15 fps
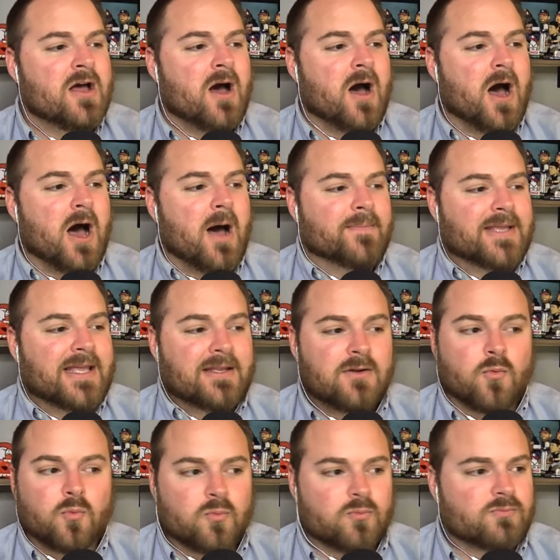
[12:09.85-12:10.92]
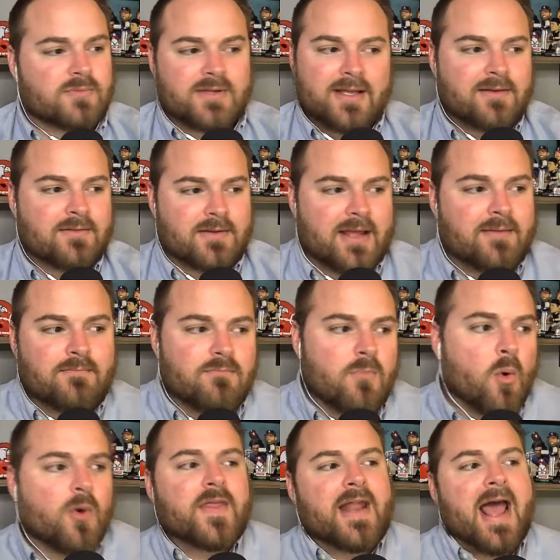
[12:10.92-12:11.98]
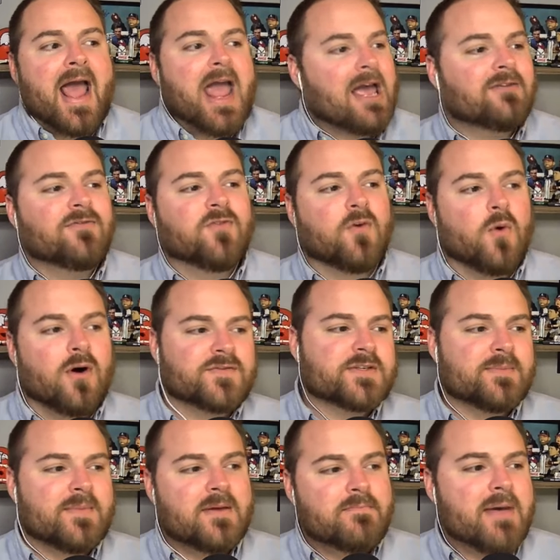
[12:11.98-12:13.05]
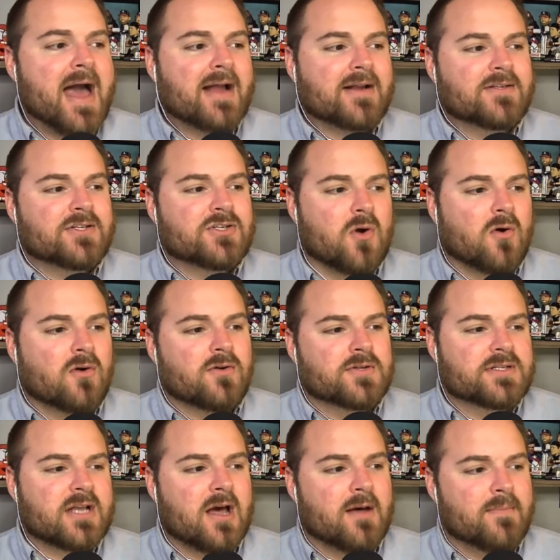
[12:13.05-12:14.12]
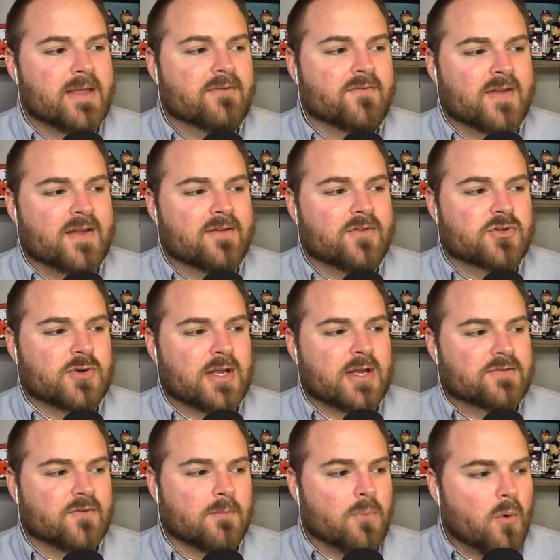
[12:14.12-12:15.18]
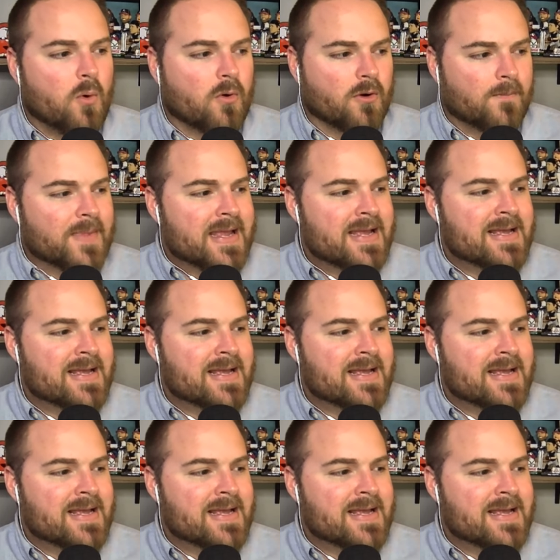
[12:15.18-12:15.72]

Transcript: um, getting a getting, getting more than a handful of some impact starters to come in via the transfer portal.